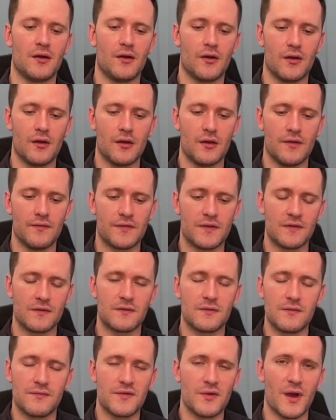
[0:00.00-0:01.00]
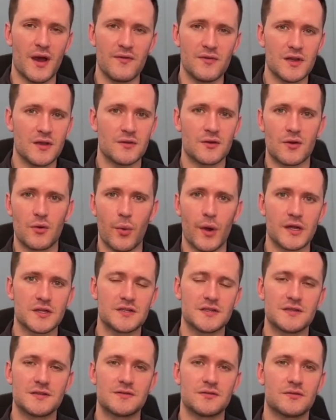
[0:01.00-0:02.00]
if you have any other
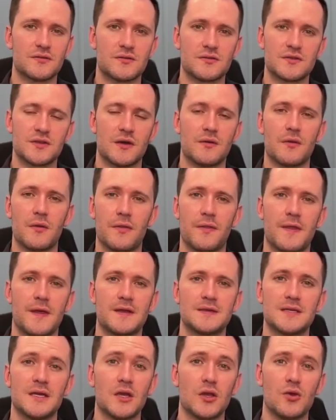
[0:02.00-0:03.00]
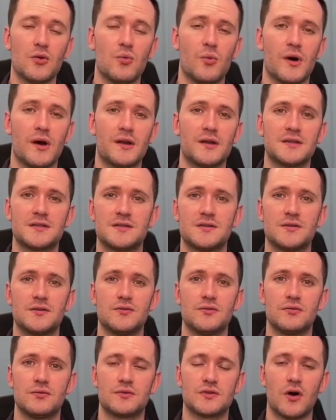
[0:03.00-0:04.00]
questions or there's other things that you want us
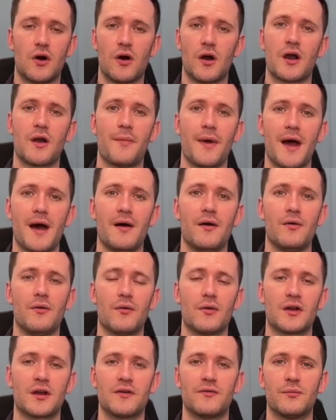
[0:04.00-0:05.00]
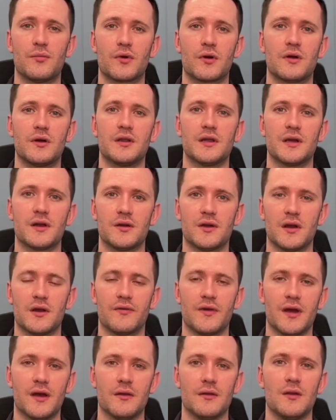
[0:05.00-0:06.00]
to talk about or give more clarity
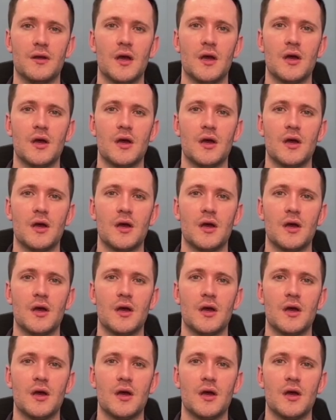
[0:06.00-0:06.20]
around,